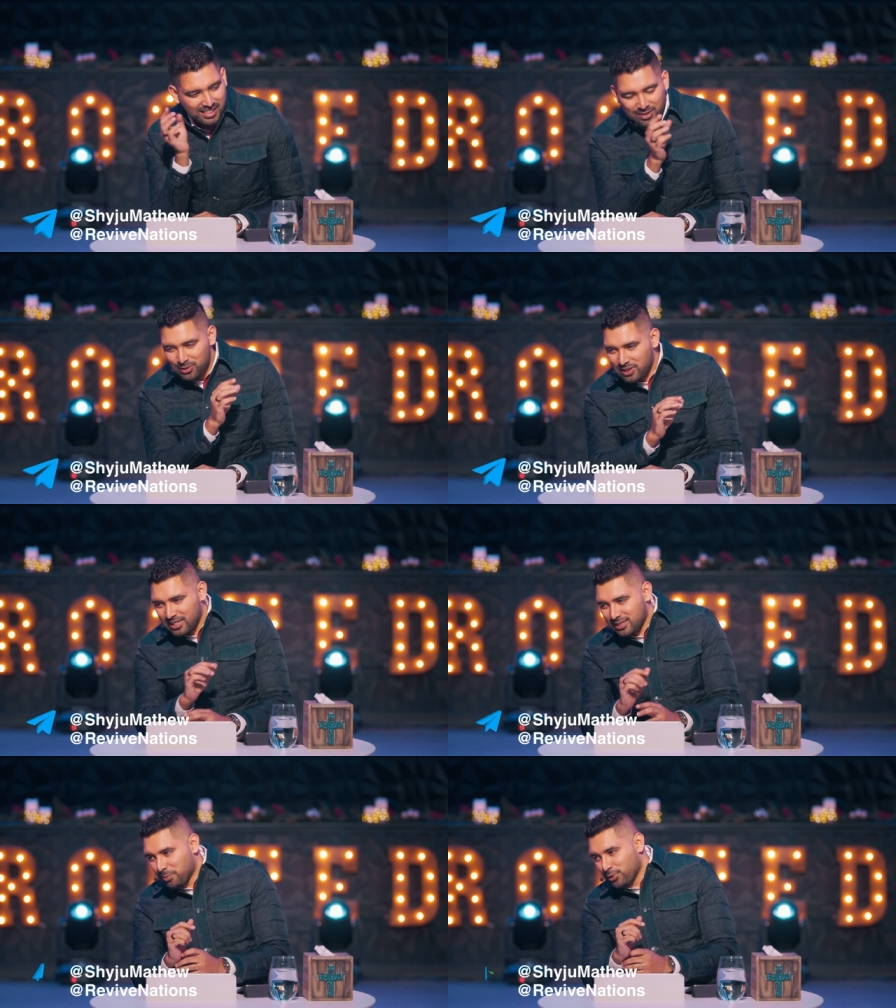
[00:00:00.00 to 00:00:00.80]
now you
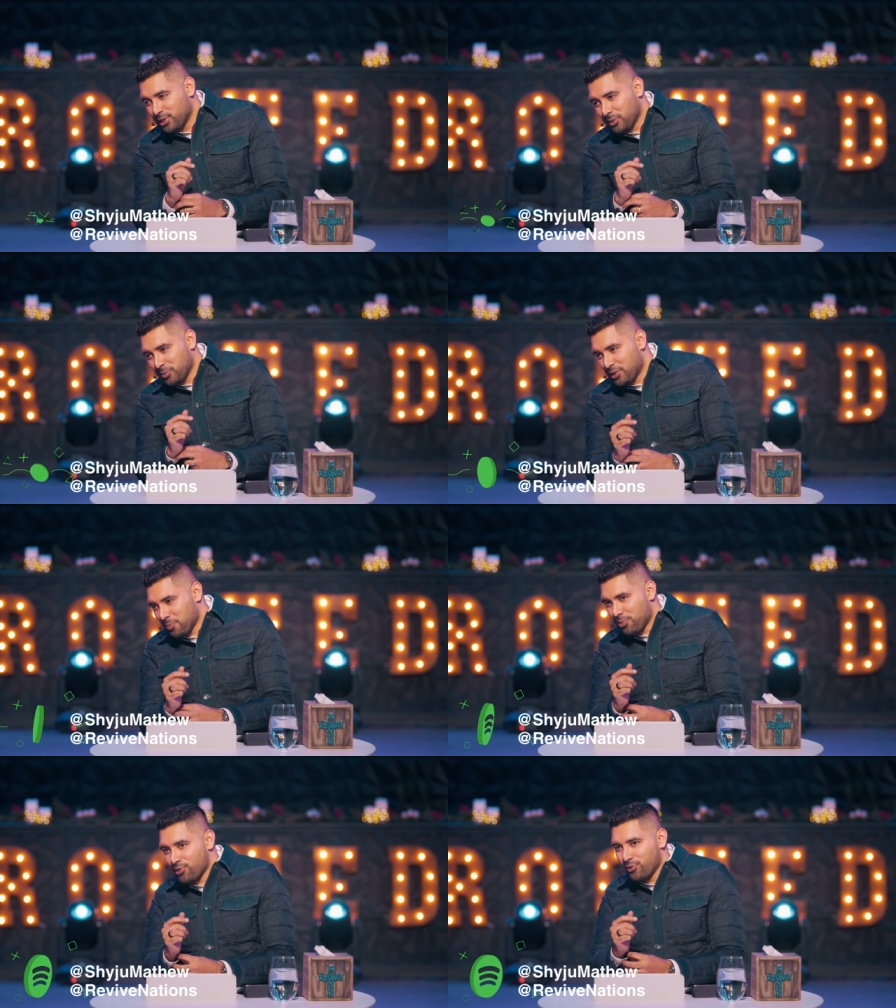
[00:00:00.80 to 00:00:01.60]
guys are pushing me to
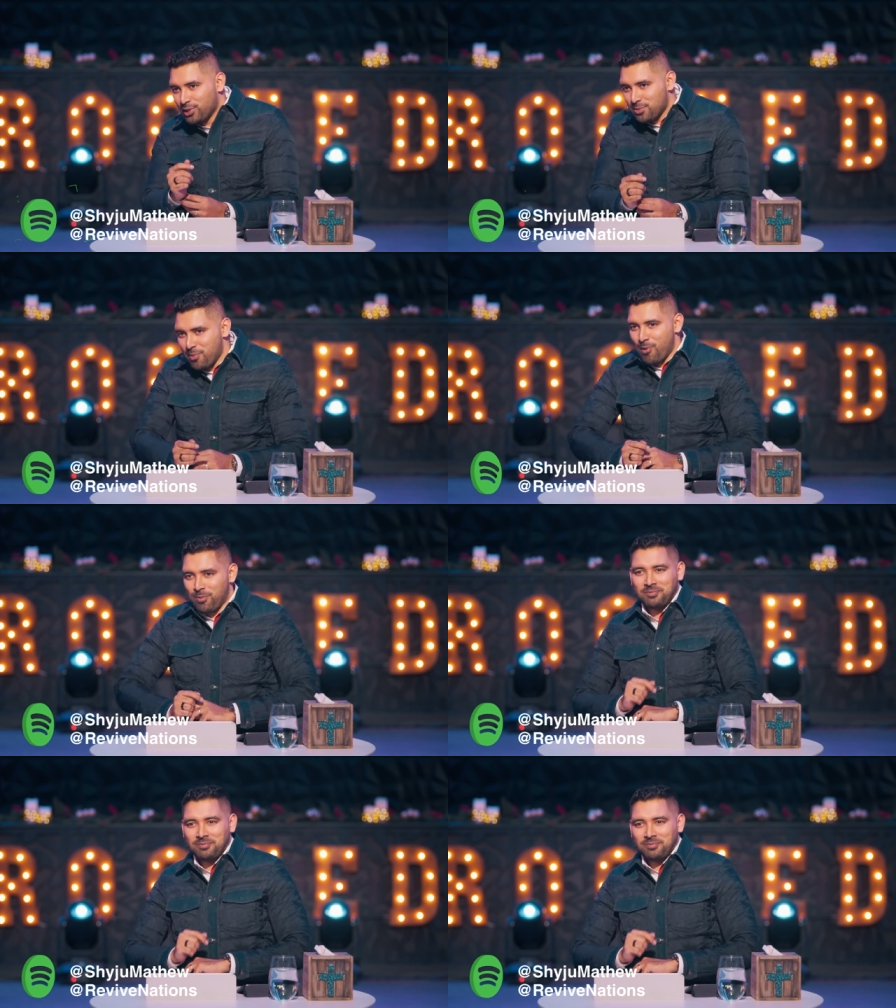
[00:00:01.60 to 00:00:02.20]
prove this more.